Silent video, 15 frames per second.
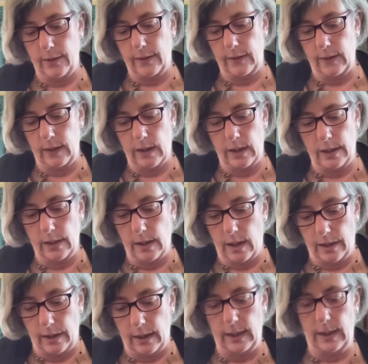I said I
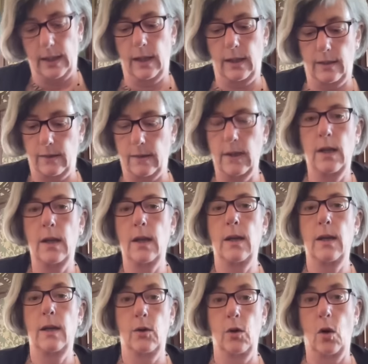think he's
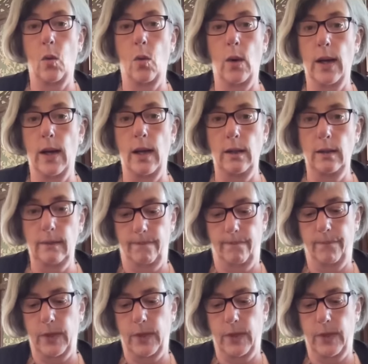not well.